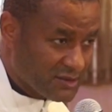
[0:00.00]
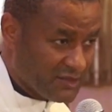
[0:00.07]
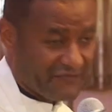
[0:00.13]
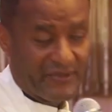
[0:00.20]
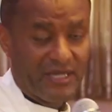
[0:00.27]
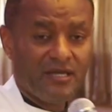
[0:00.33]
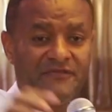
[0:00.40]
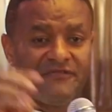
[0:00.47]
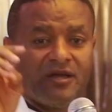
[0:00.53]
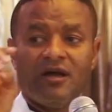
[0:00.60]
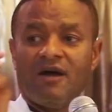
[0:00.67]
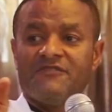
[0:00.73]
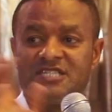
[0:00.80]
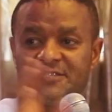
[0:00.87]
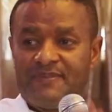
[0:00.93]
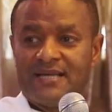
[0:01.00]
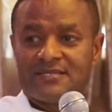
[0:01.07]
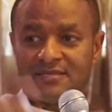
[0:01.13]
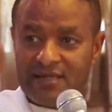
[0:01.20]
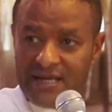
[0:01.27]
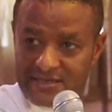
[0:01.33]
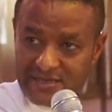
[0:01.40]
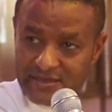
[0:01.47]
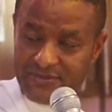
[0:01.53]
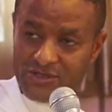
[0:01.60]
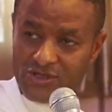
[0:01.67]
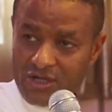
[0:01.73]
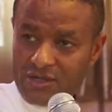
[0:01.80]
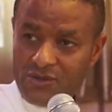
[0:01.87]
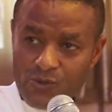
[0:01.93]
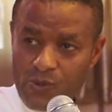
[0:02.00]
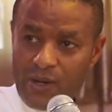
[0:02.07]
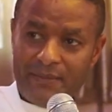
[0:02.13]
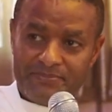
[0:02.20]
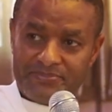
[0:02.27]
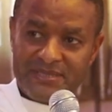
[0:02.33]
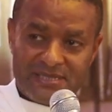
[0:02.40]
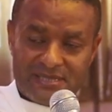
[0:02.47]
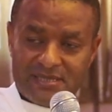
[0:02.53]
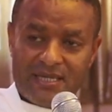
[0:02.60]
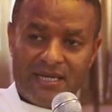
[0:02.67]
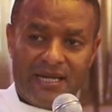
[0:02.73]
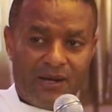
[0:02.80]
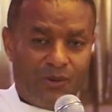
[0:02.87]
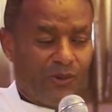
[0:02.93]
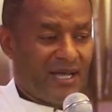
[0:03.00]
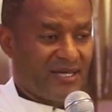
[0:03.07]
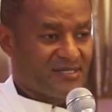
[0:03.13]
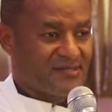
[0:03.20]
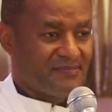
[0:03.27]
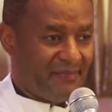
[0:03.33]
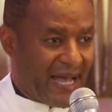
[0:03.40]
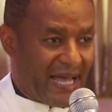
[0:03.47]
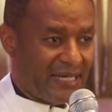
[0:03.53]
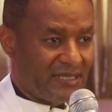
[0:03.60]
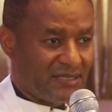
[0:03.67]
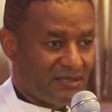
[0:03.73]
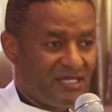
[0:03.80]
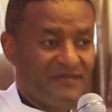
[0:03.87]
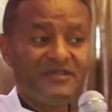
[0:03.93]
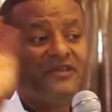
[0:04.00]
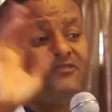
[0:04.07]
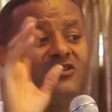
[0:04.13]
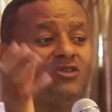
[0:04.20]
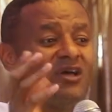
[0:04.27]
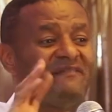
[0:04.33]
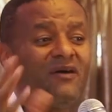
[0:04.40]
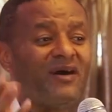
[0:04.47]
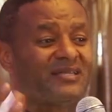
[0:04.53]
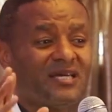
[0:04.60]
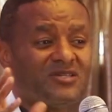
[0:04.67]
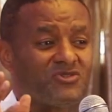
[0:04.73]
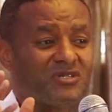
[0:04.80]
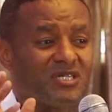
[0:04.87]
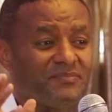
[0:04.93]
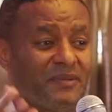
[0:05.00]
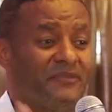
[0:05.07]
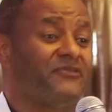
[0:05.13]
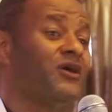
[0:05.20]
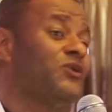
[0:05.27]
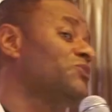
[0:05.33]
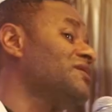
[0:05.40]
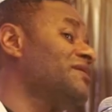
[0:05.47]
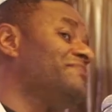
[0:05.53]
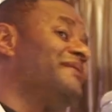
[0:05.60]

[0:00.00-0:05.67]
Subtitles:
If any of you is passing and see me talking with one pretty girl and we are smiling, even if you never wanted to greet me before, you would